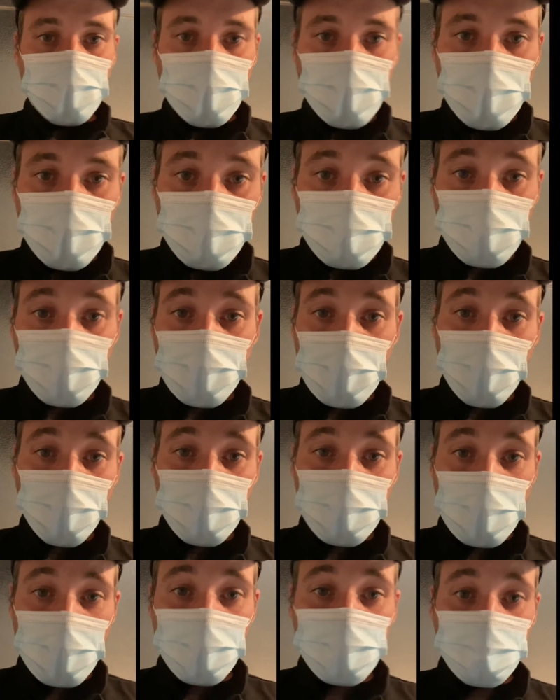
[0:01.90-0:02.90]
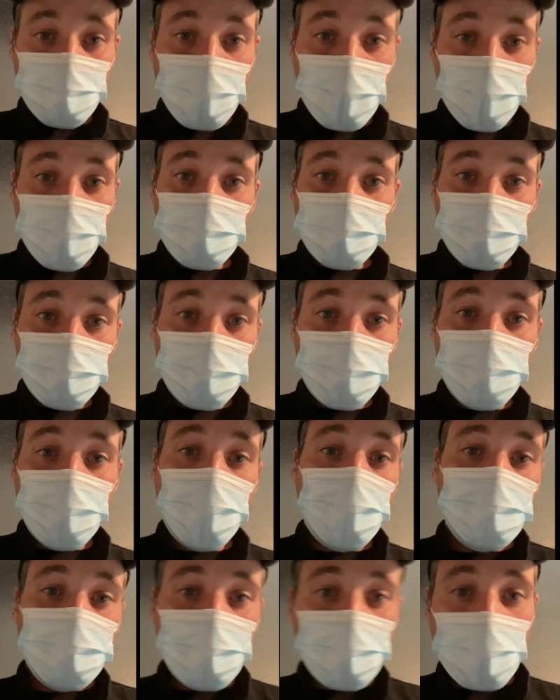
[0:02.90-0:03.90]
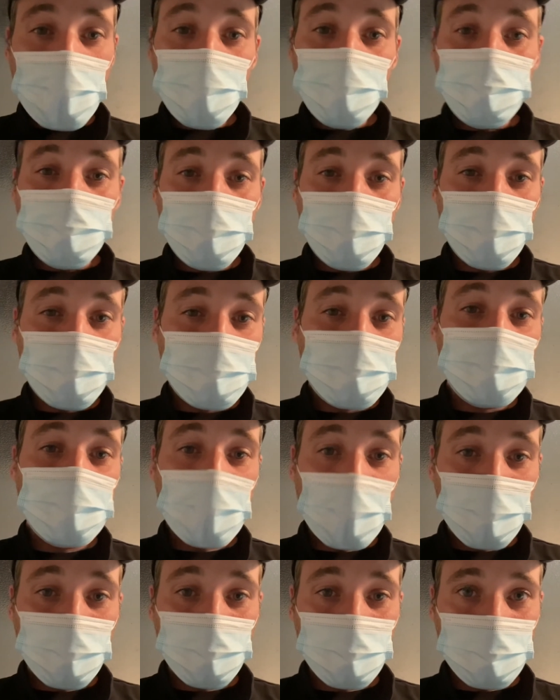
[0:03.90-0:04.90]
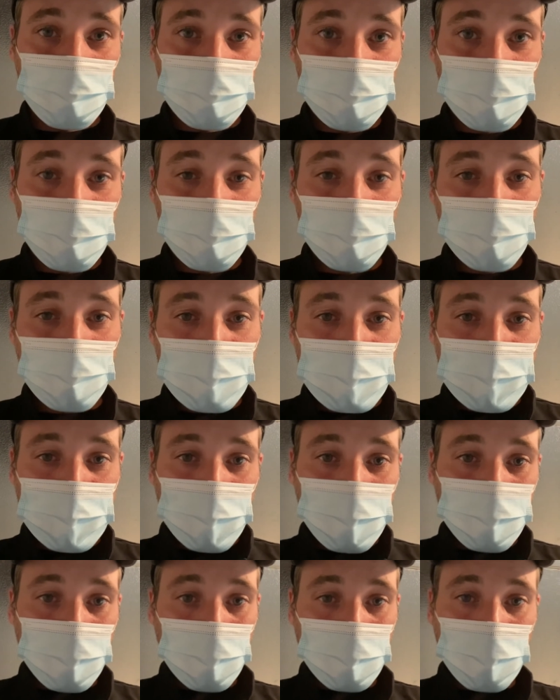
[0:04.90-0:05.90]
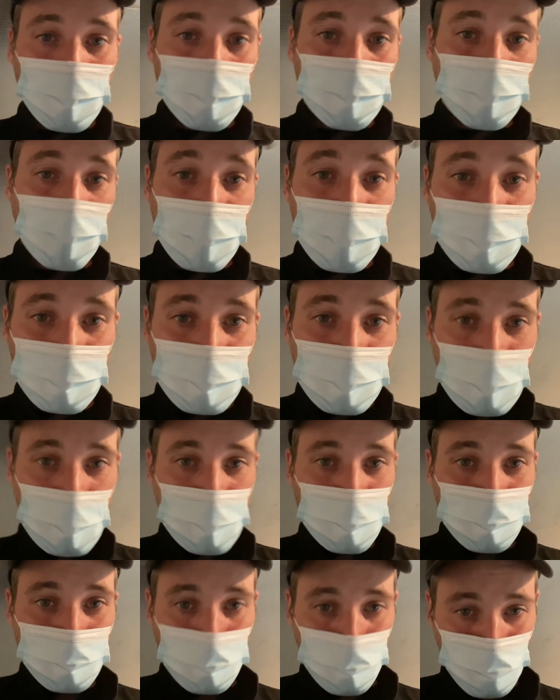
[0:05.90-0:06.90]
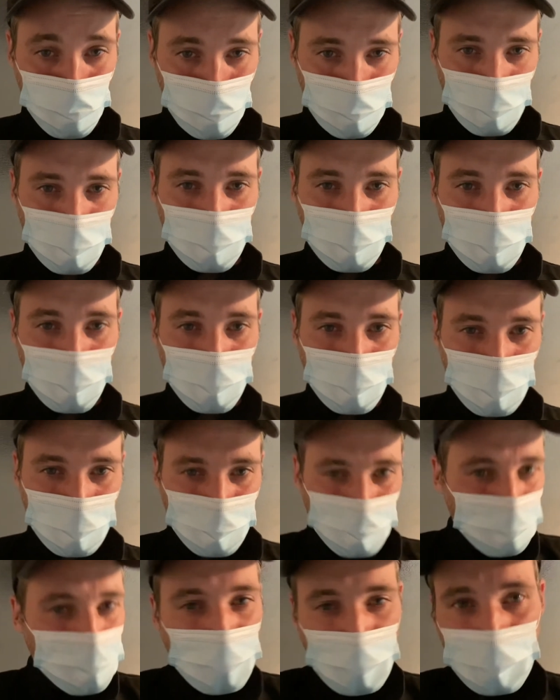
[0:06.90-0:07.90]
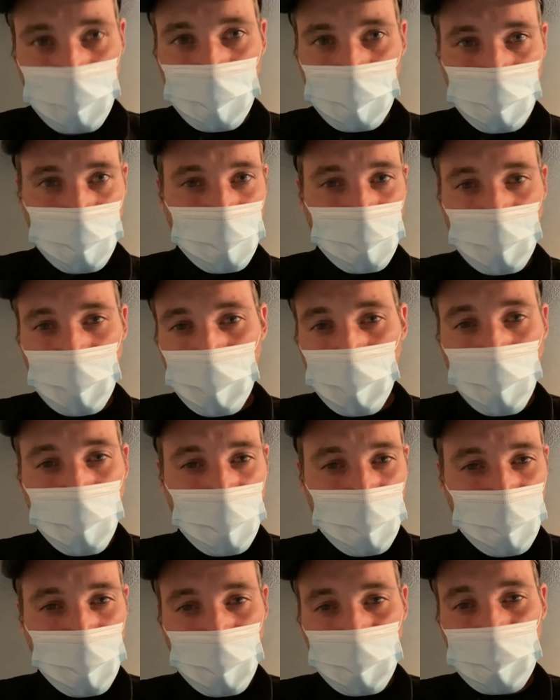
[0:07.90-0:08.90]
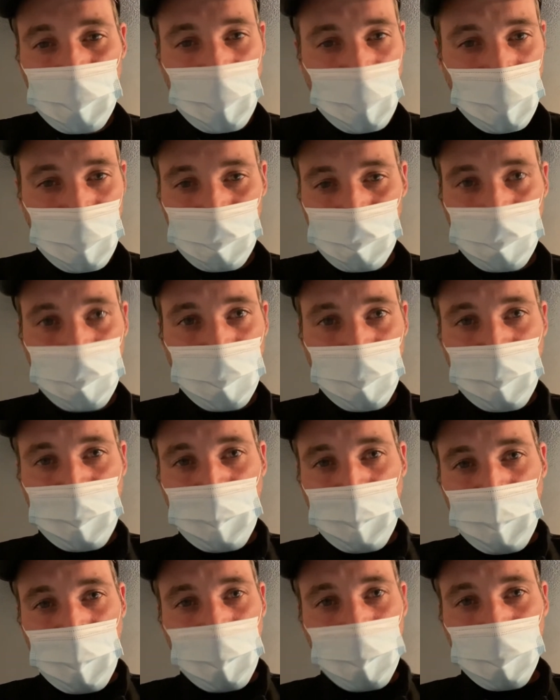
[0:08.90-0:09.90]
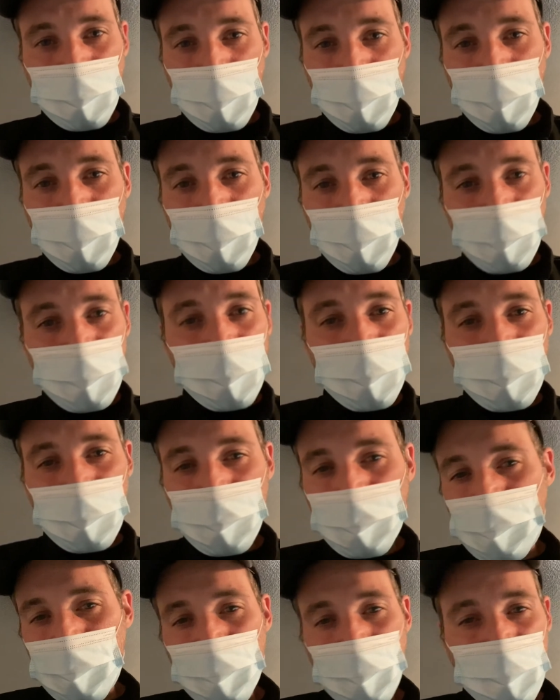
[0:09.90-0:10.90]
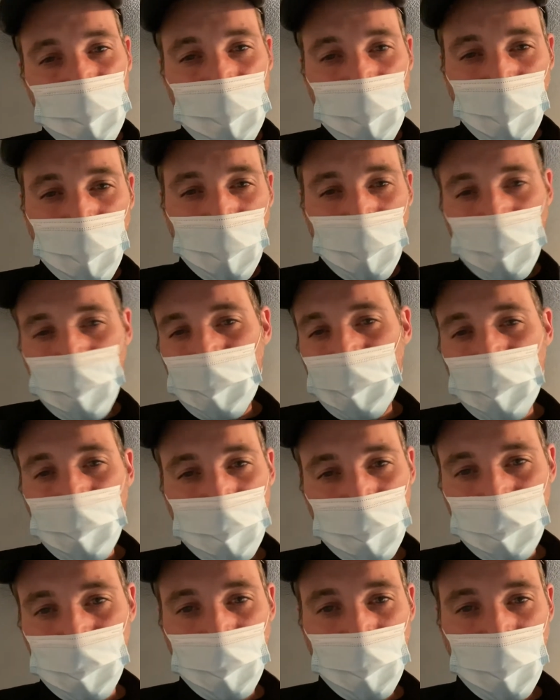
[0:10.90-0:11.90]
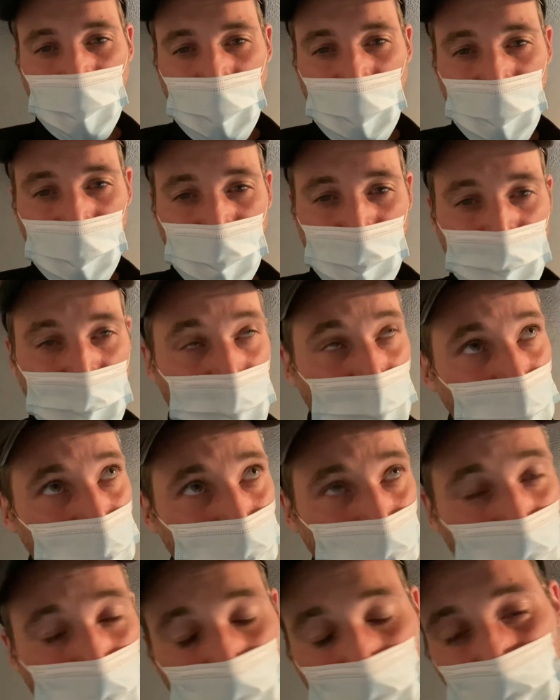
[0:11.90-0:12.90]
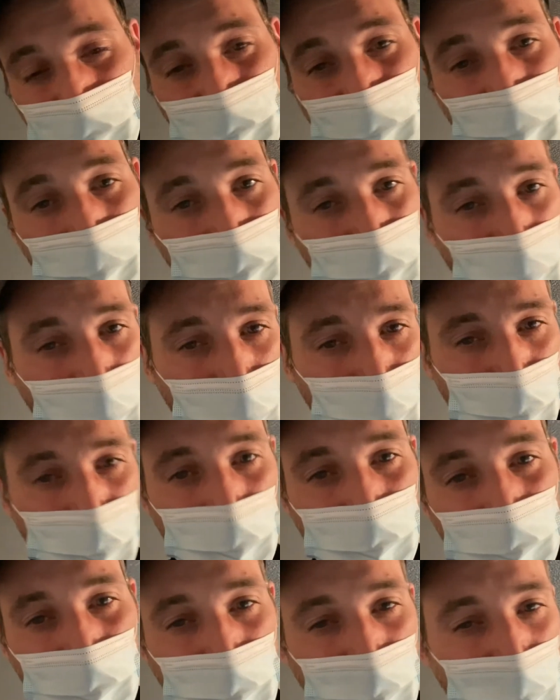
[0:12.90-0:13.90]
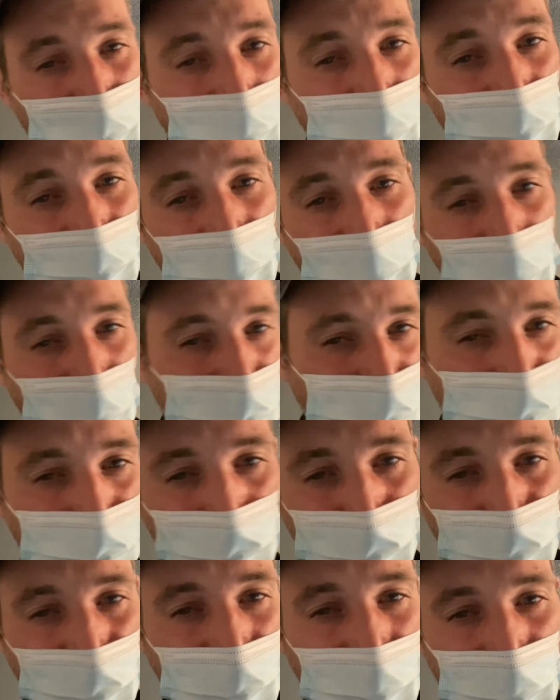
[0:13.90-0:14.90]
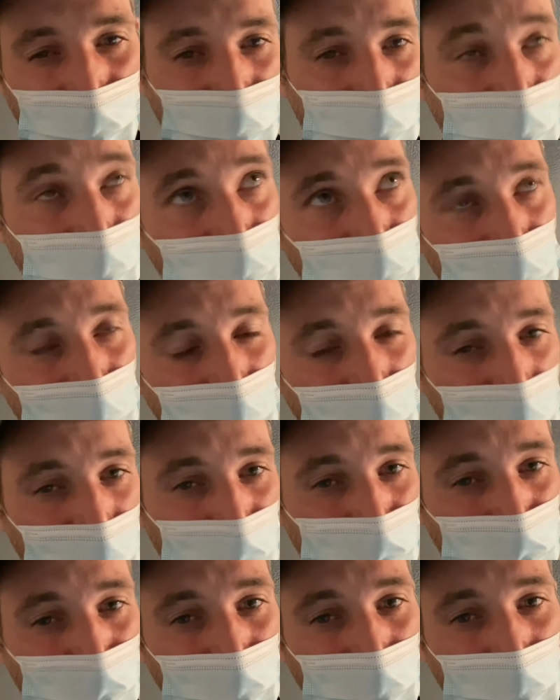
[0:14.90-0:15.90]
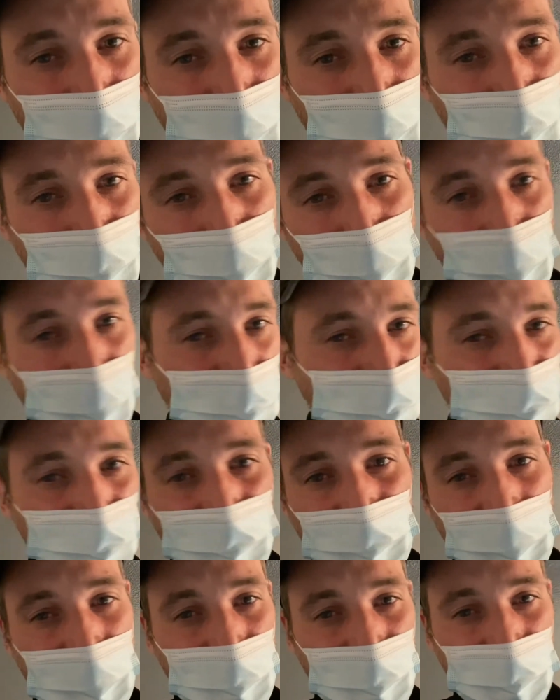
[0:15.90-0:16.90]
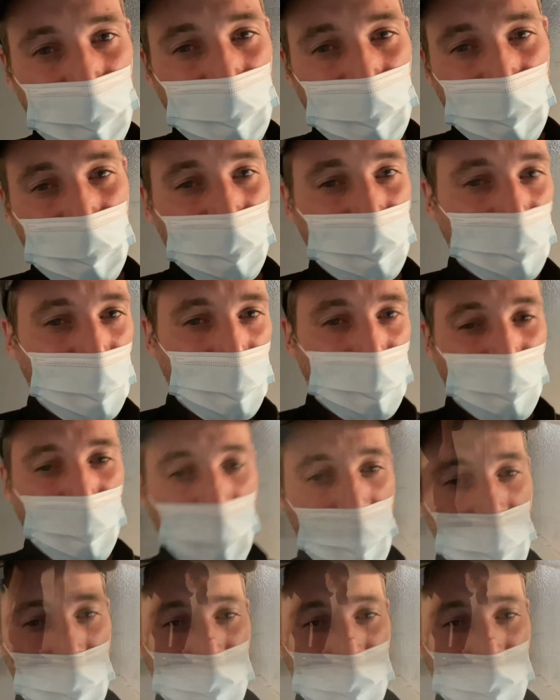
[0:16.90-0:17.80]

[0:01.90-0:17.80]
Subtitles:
So now the next part is showing you how to do it in sections. So I'm gonna break it down and we're gonna do basically like window sized is what we're really gonna do and how we're really gonna do that. And you just keep going. And then I'll explain everything as we go, or I'll just edit it in later on.